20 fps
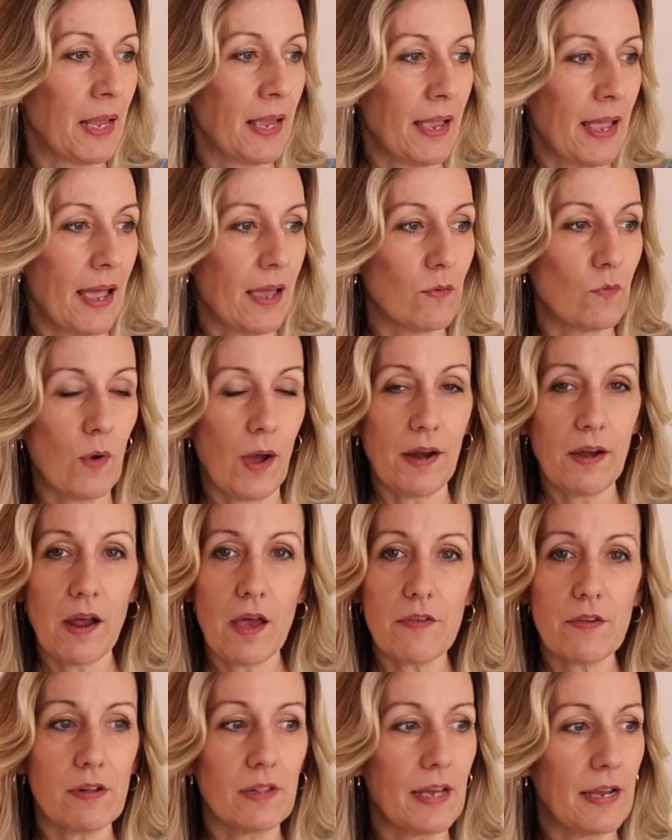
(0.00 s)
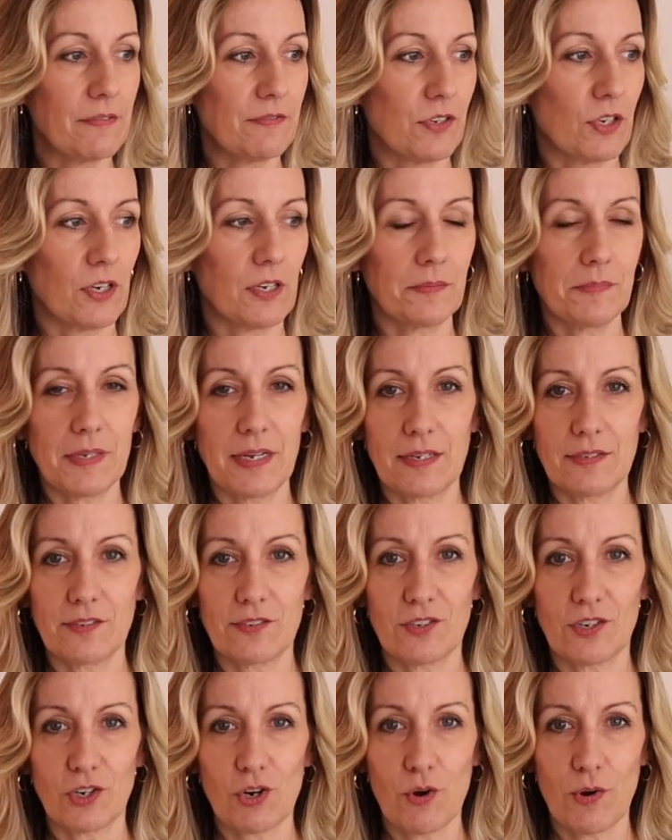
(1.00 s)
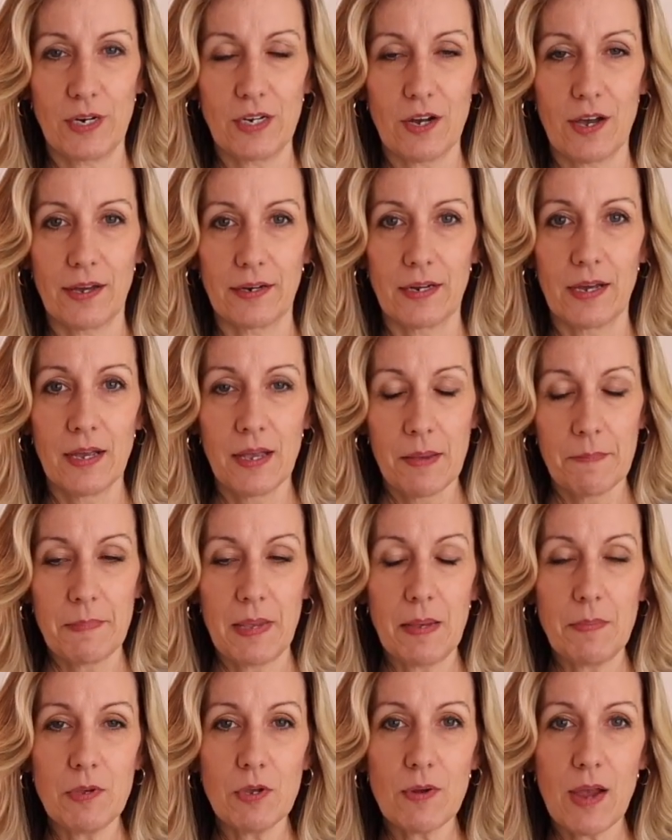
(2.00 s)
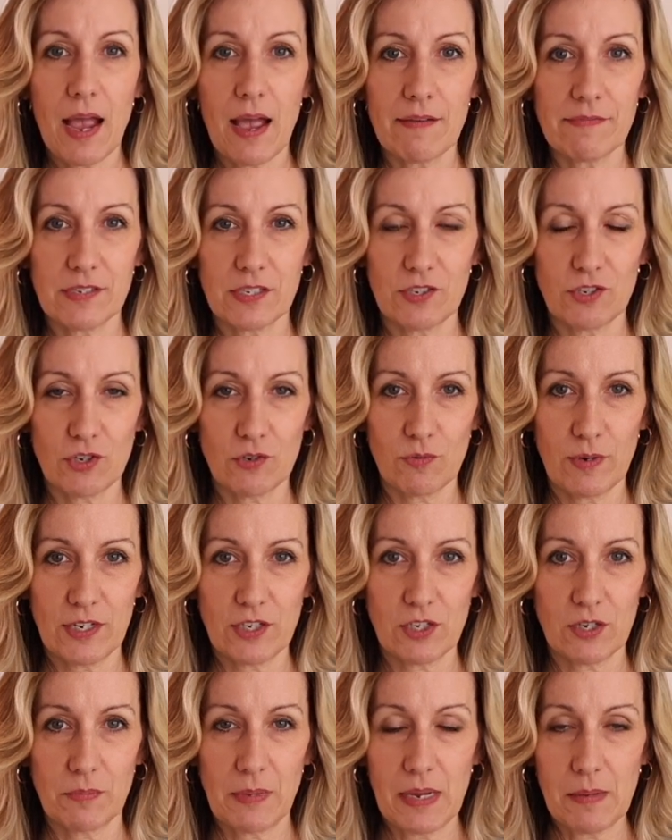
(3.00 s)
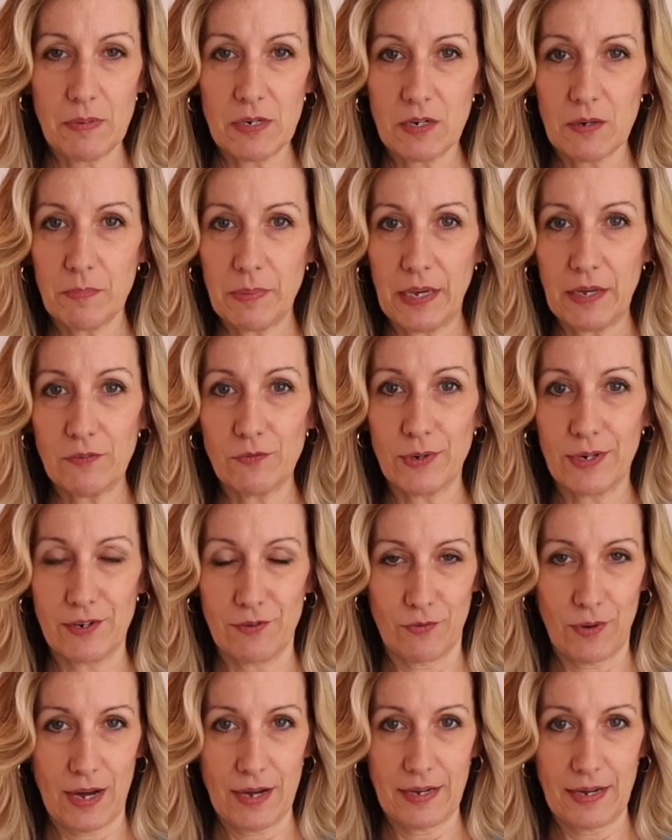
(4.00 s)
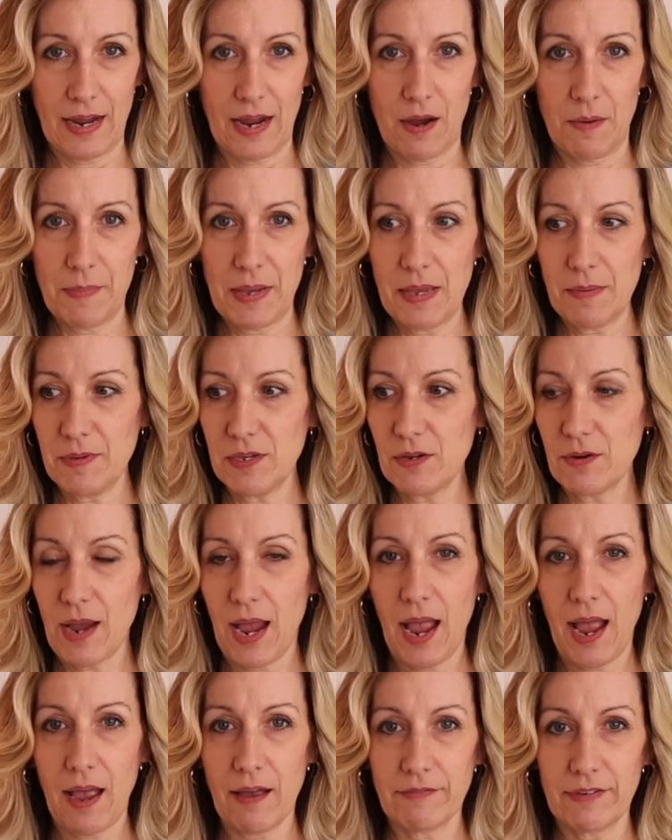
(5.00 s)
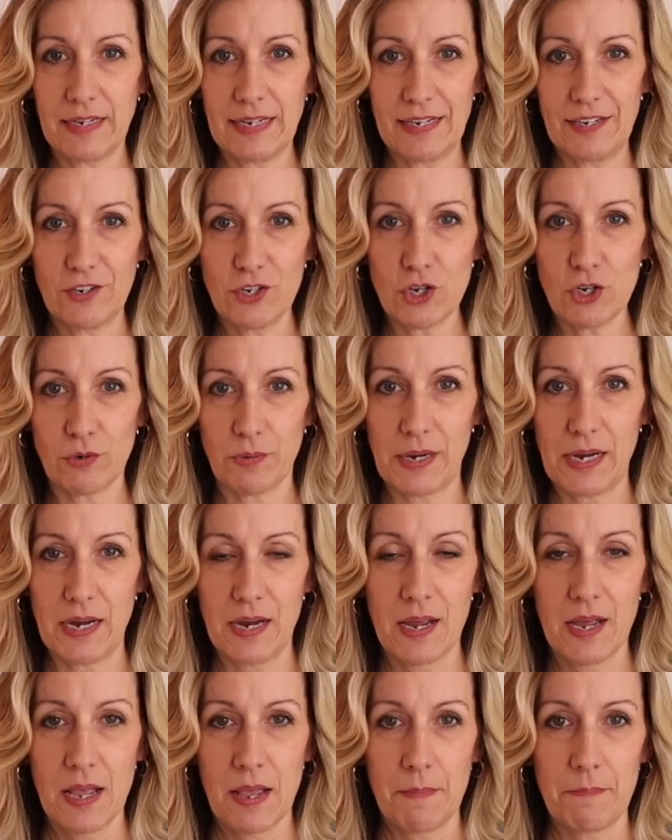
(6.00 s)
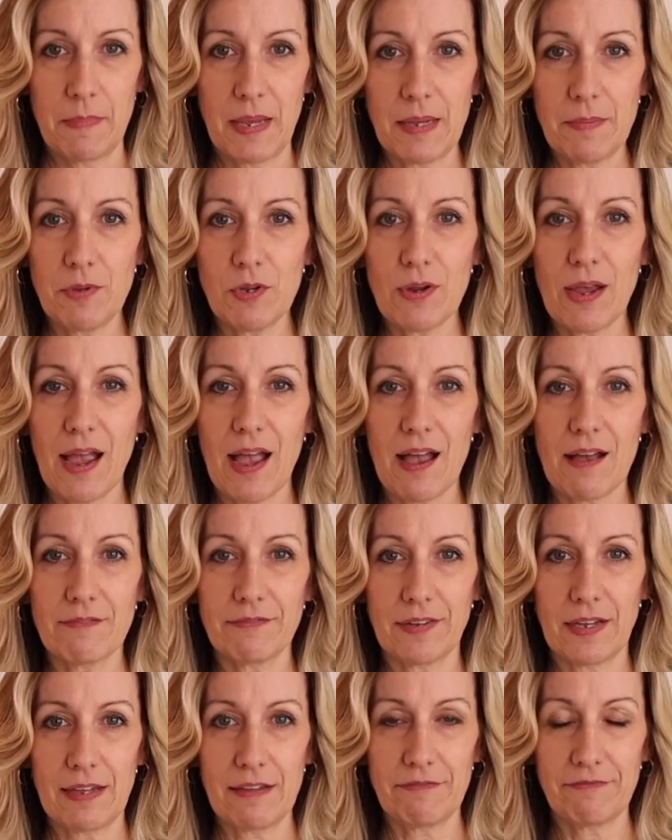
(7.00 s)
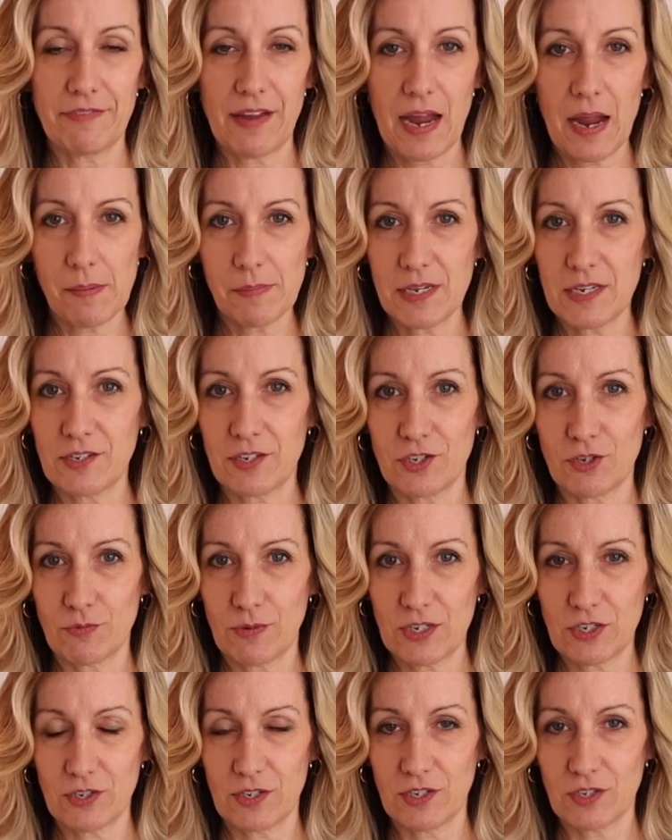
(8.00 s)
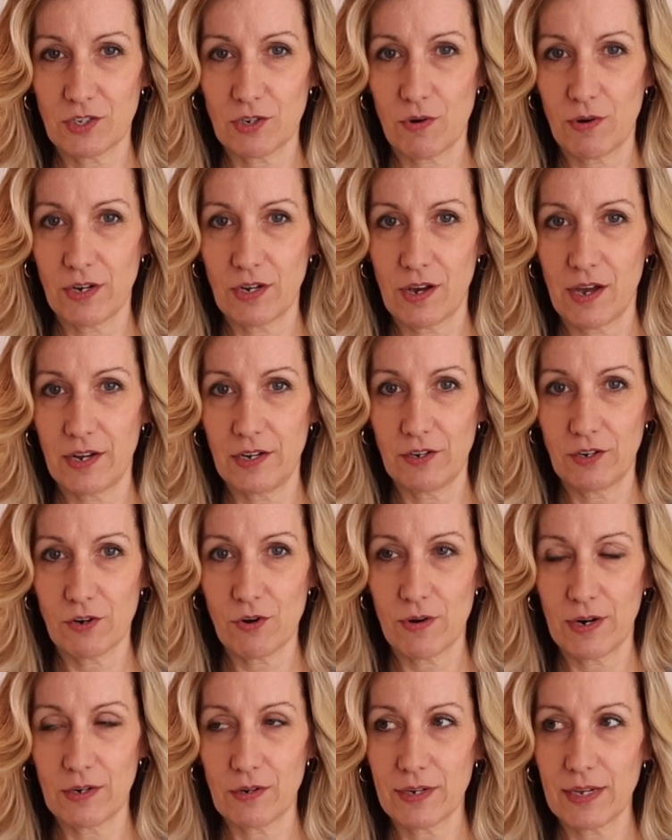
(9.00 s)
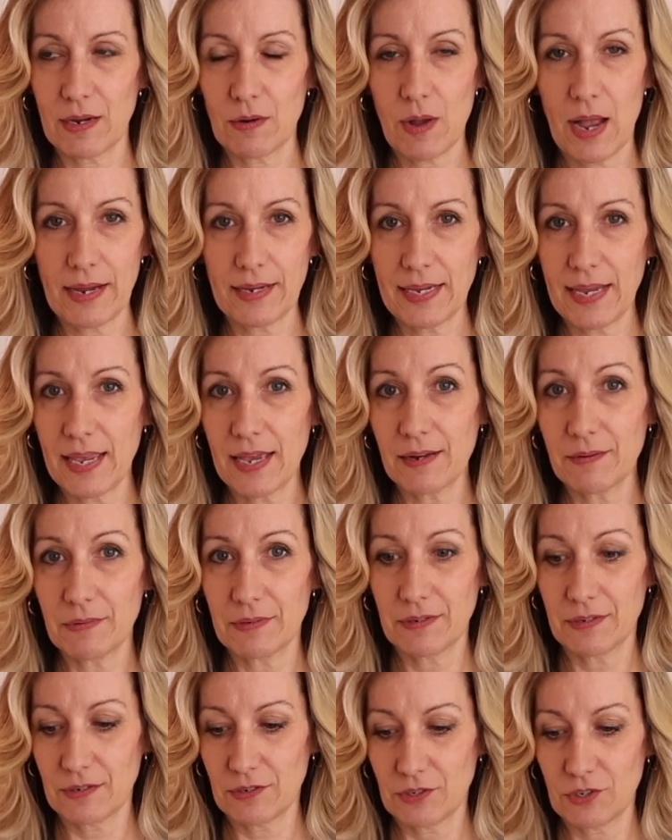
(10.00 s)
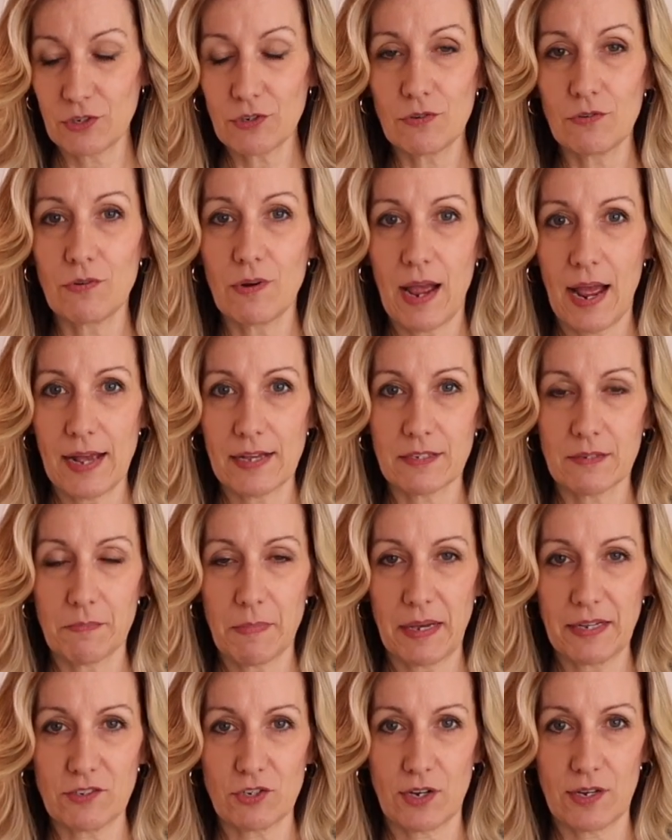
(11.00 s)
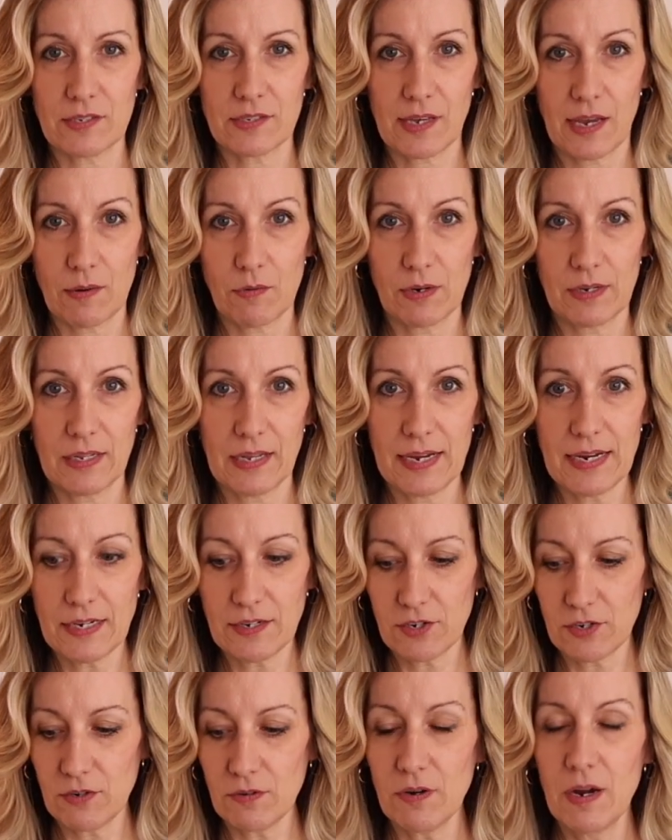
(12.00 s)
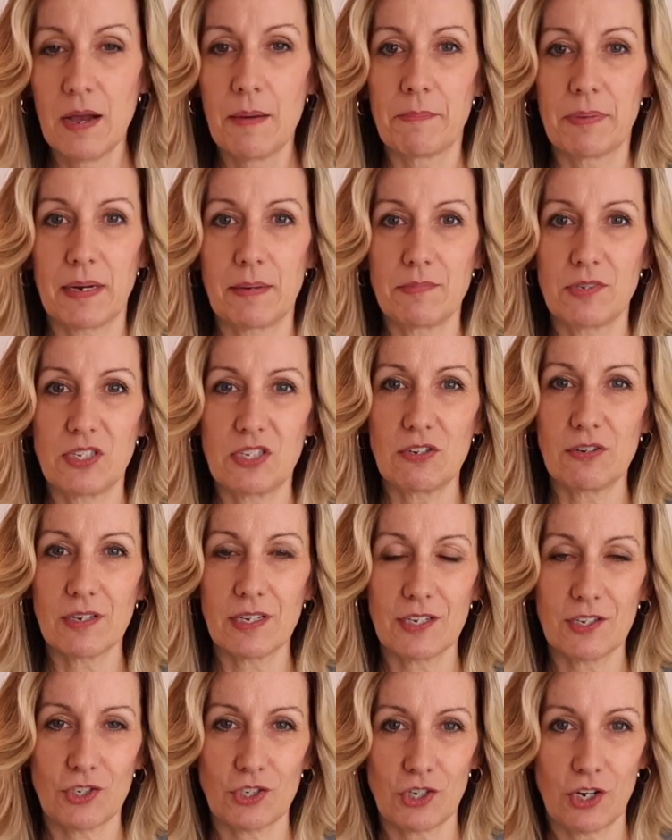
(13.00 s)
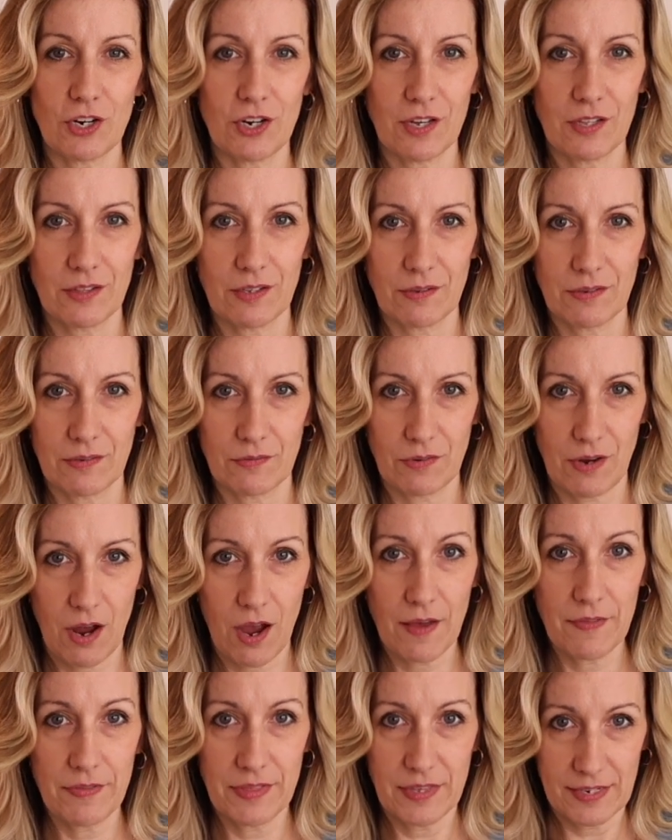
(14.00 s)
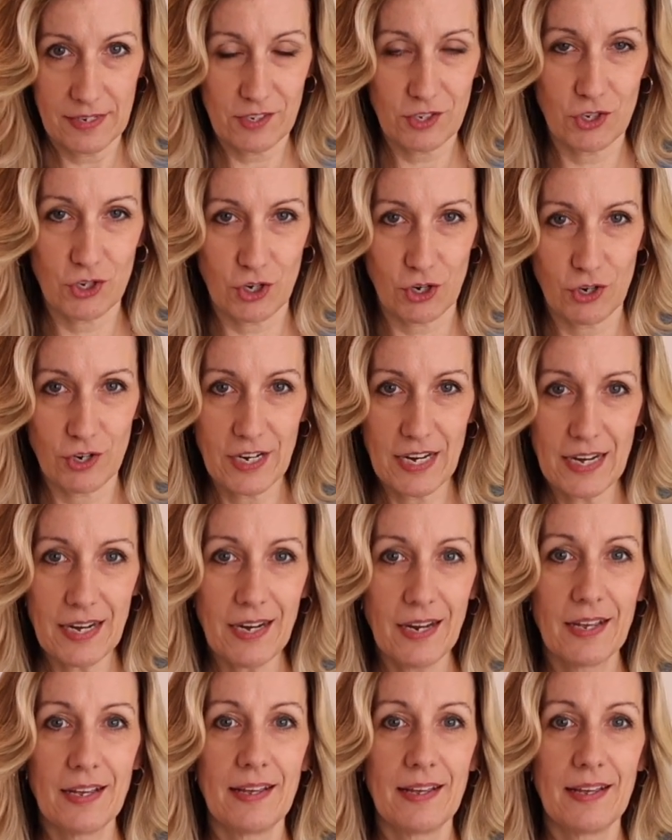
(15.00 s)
And what other life circumstances are going on? Maybe you have a situation, maybe you're bedridden right now, maybe you have an injury, maybe you have a family situation that's going on and you're going, okay, well, I can't do as much as I would like to, but I'm still going to start on this journey.